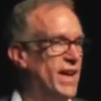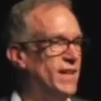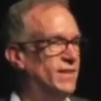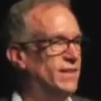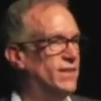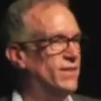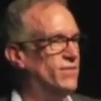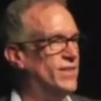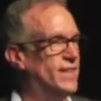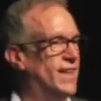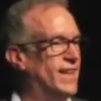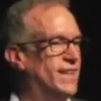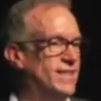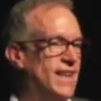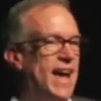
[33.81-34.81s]
Patti lived
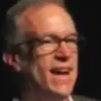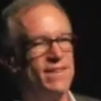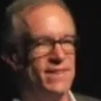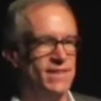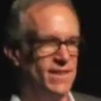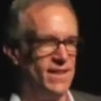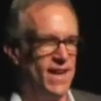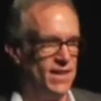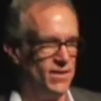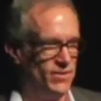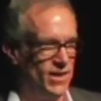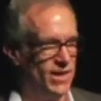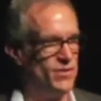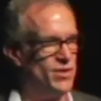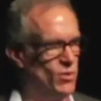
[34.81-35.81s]
exactly the kind
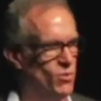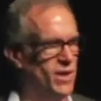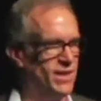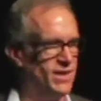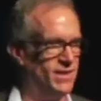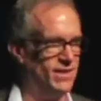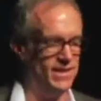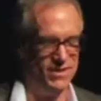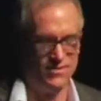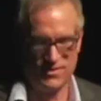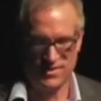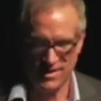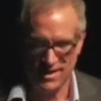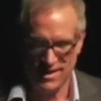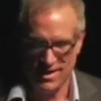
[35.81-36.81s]
of life she wanted to live.
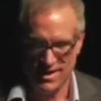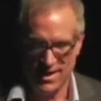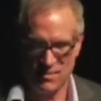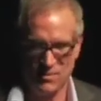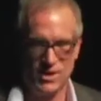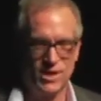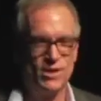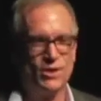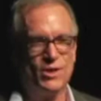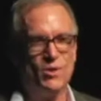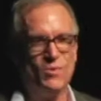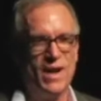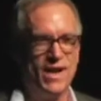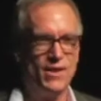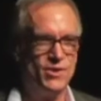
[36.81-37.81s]
I mean, just
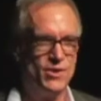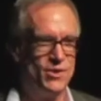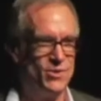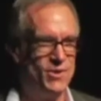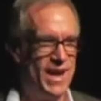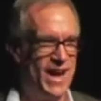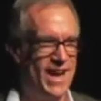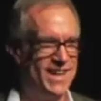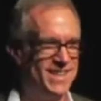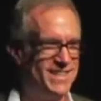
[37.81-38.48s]
look around you.